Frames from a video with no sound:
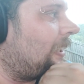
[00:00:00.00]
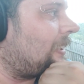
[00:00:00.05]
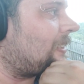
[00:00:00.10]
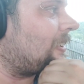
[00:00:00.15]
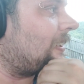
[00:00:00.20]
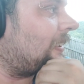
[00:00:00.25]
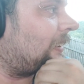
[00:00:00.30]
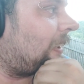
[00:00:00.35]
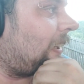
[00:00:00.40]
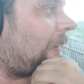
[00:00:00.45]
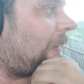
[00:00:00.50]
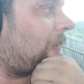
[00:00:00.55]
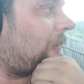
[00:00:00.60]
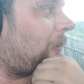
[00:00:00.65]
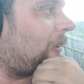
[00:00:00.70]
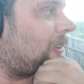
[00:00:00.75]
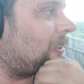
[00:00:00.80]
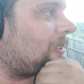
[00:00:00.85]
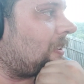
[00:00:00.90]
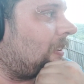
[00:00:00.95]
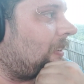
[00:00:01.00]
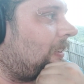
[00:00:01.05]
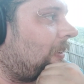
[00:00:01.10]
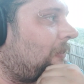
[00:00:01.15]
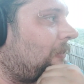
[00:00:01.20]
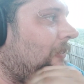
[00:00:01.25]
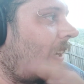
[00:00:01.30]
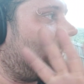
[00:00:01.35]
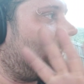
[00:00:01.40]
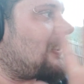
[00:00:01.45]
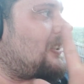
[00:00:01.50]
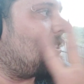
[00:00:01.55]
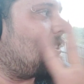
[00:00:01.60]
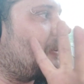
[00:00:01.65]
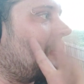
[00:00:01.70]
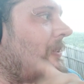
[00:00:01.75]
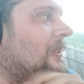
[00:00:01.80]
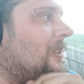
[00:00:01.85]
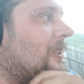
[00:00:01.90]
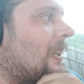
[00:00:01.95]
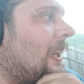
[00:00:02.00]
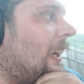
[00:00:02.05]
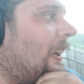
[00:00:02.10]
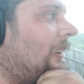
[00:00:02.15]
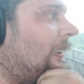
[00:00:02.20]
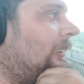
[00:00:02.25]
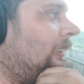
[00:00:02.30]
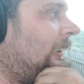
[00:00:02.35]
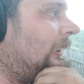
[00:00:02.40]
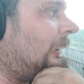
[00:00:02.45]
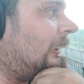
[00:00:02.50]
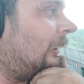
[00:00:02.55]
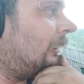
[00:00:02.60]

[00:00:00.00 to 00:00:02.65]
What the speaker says: They sit in the cupboard because I've got the fancy shuns now.